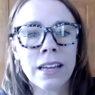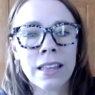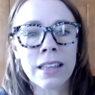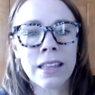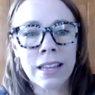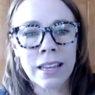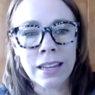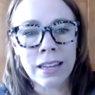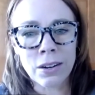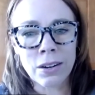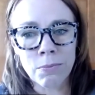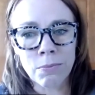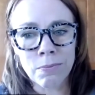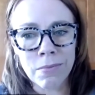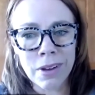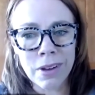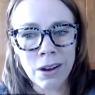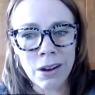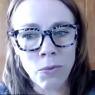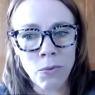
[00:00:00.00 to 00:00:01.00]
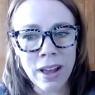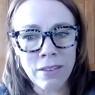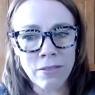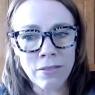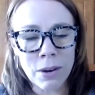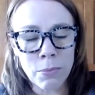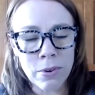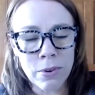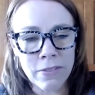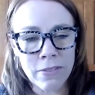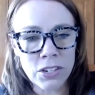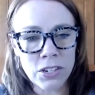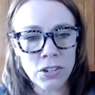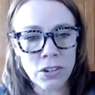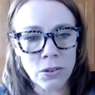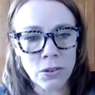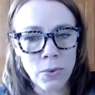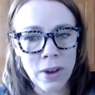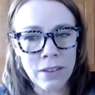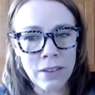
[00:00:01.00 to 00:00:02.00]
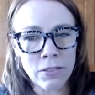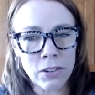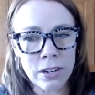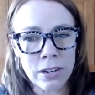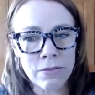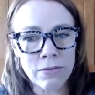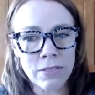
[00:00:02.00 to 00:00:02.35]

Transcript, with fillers: and they get a, a waiver, a provisional waiver,